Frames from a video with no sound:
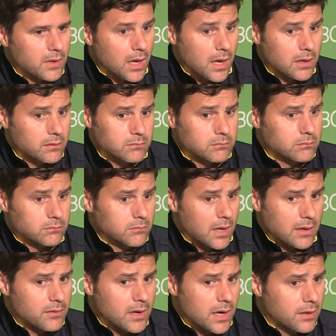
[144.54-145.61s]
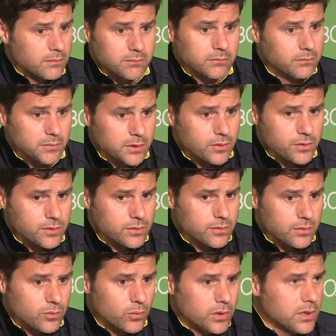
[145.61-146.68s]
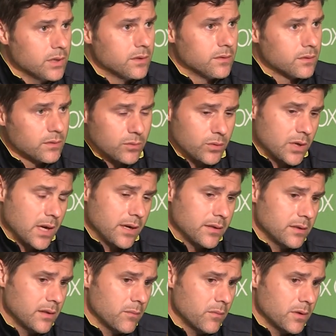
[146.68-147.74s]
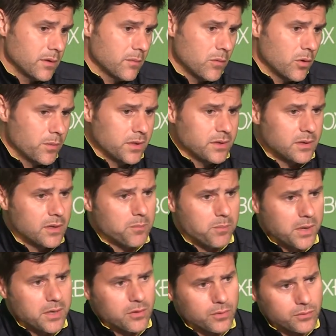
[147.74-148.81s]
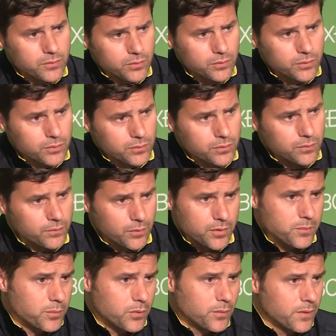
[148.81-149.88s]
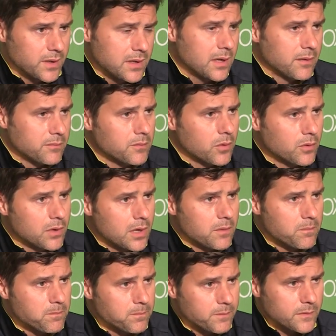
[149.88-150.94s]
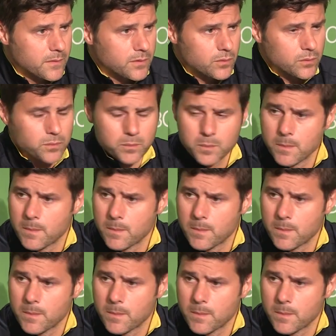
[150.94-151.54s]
and learn, because we are in the moment, in the period for improve and learn. Okay, too.